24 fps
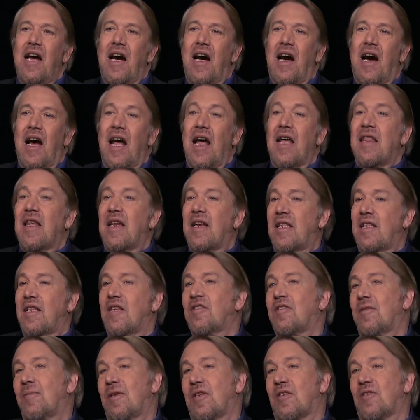And then in
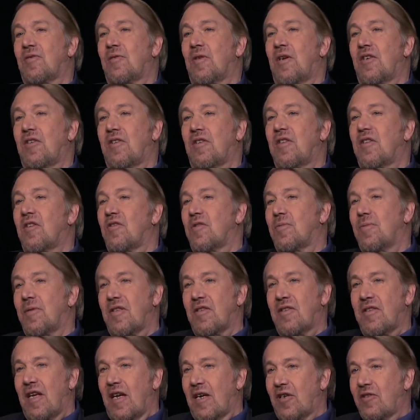this administration, there's been
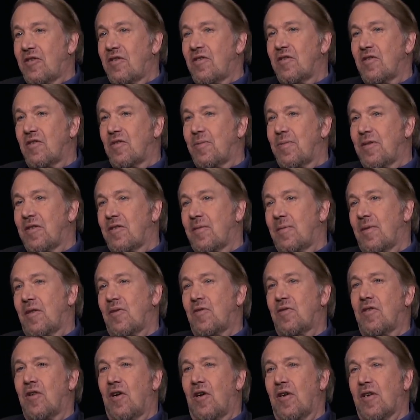sanctions, there's been some
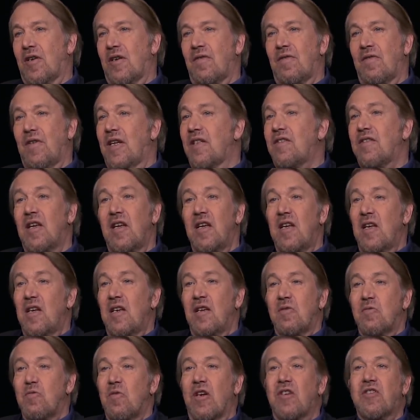other targeted events.
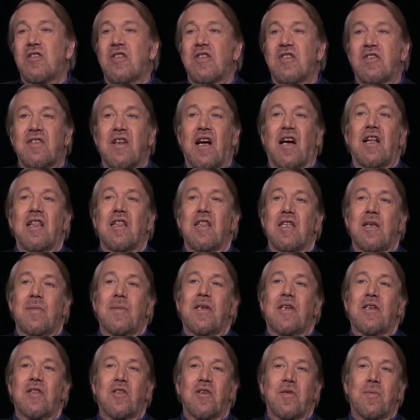Russia has not
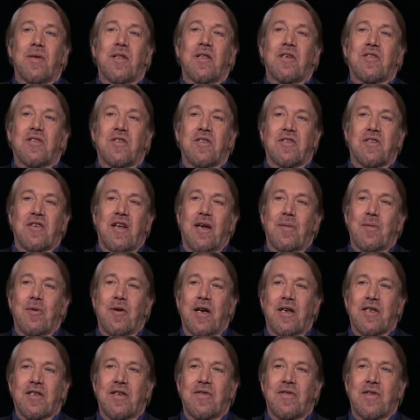limited their malicious cyber
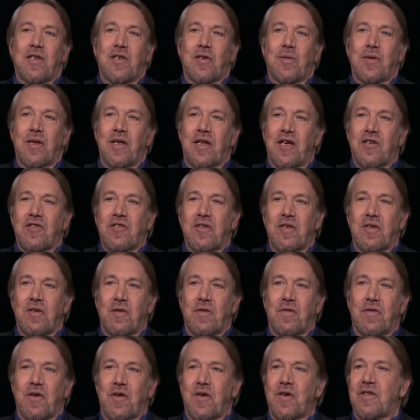activity to election
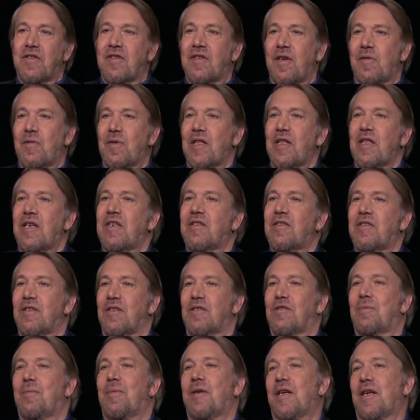interference. They released
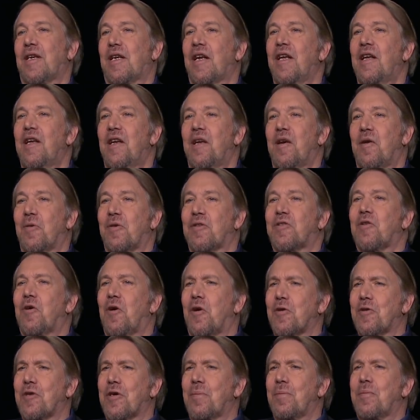this big, what's
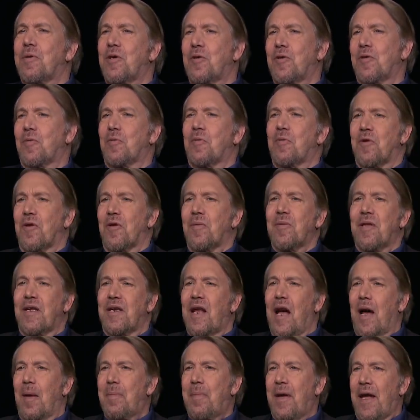called computer worm, the
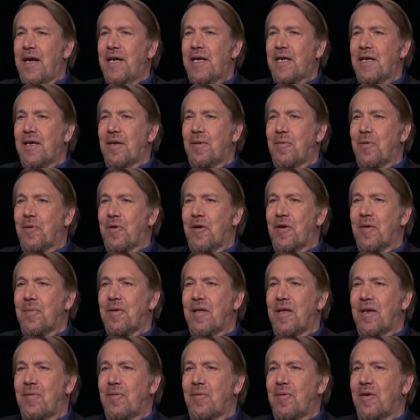NotPetya worm,
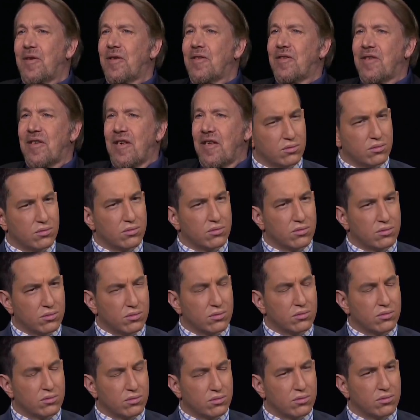that was
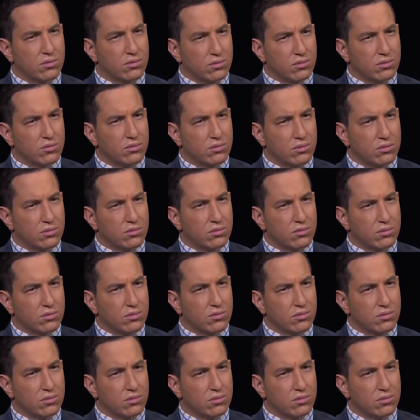several countries attributed